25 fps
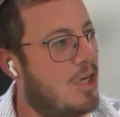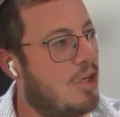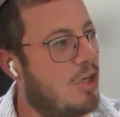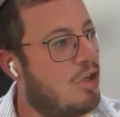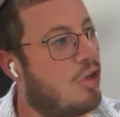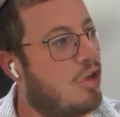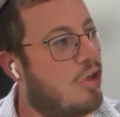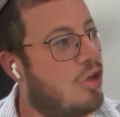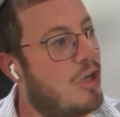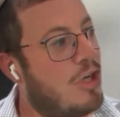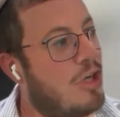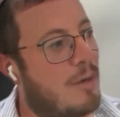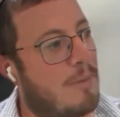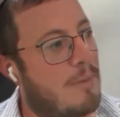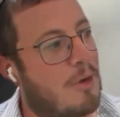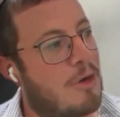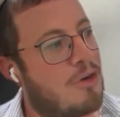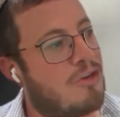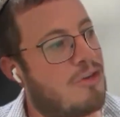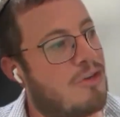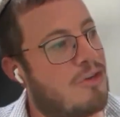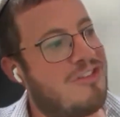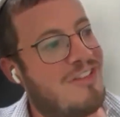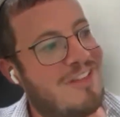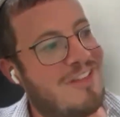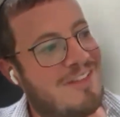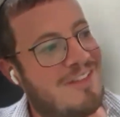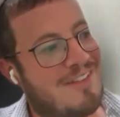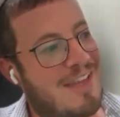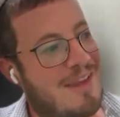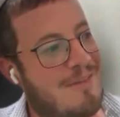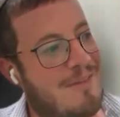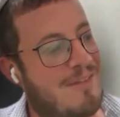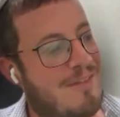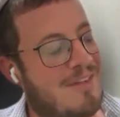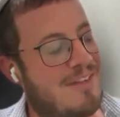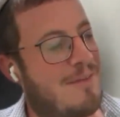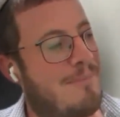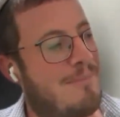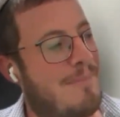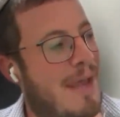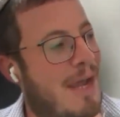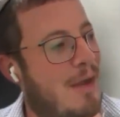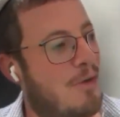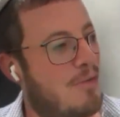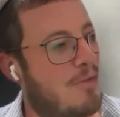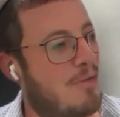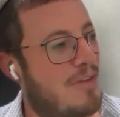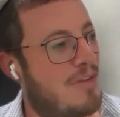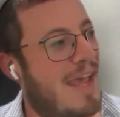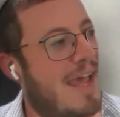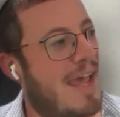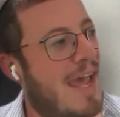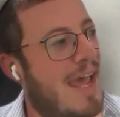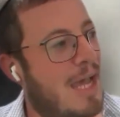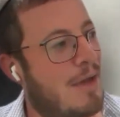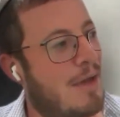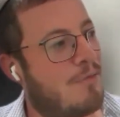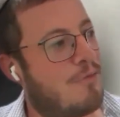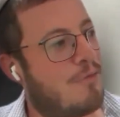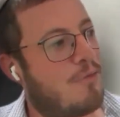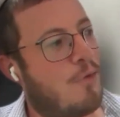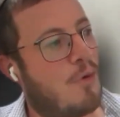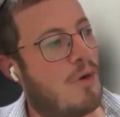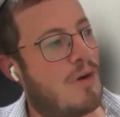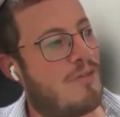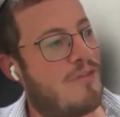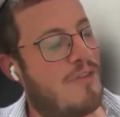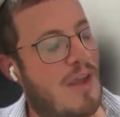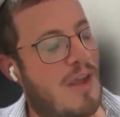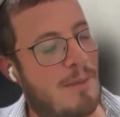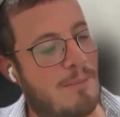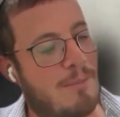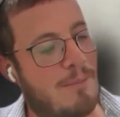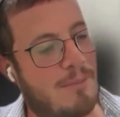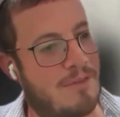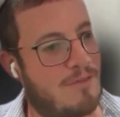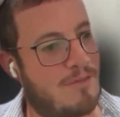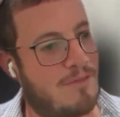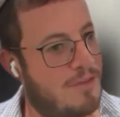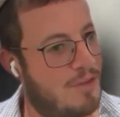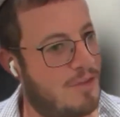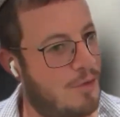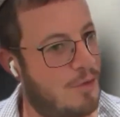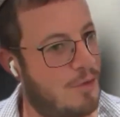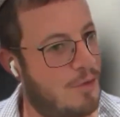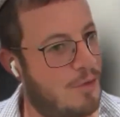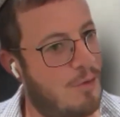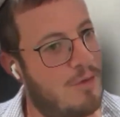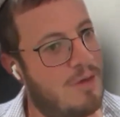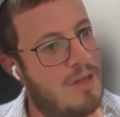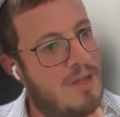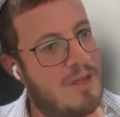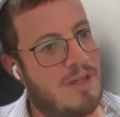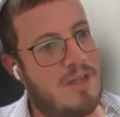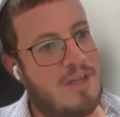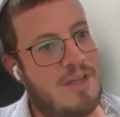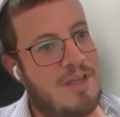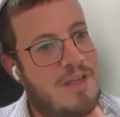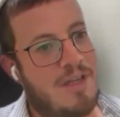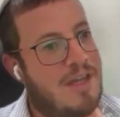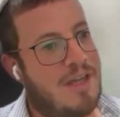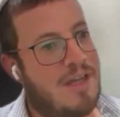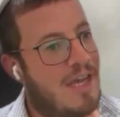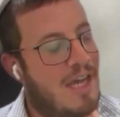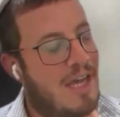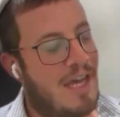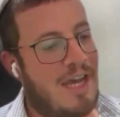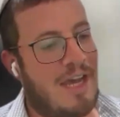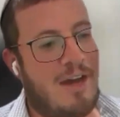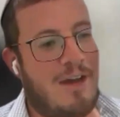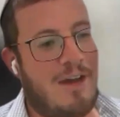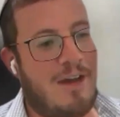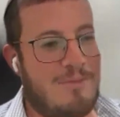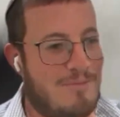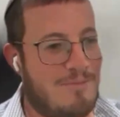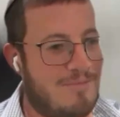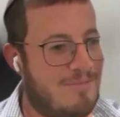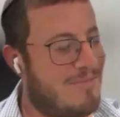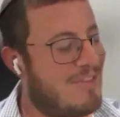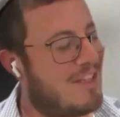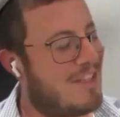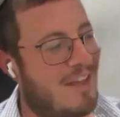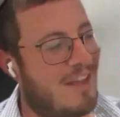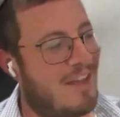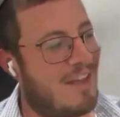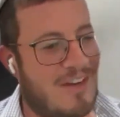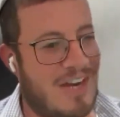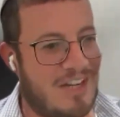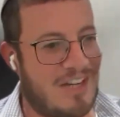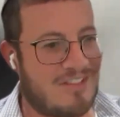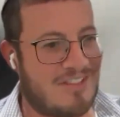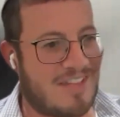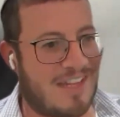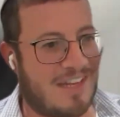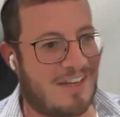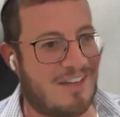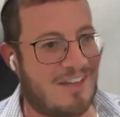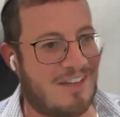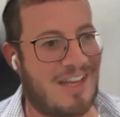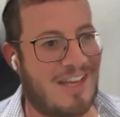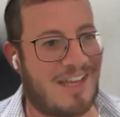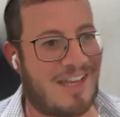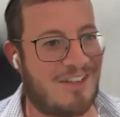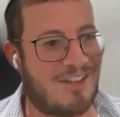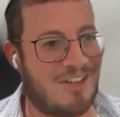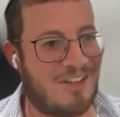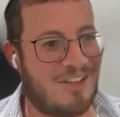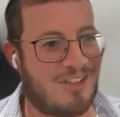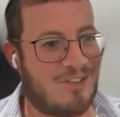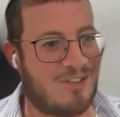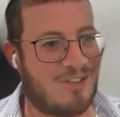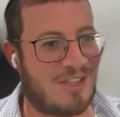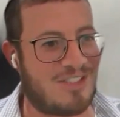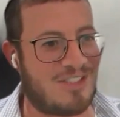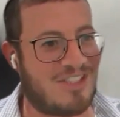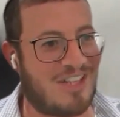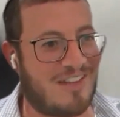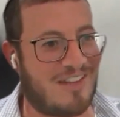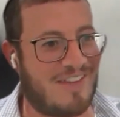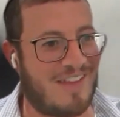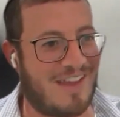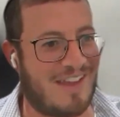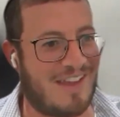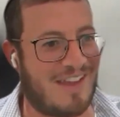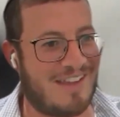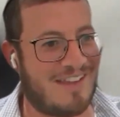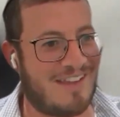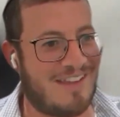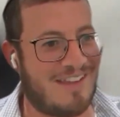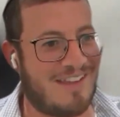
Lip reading: Good emergency savings amount to have for a family of two. Nadav and I just had a good question on that.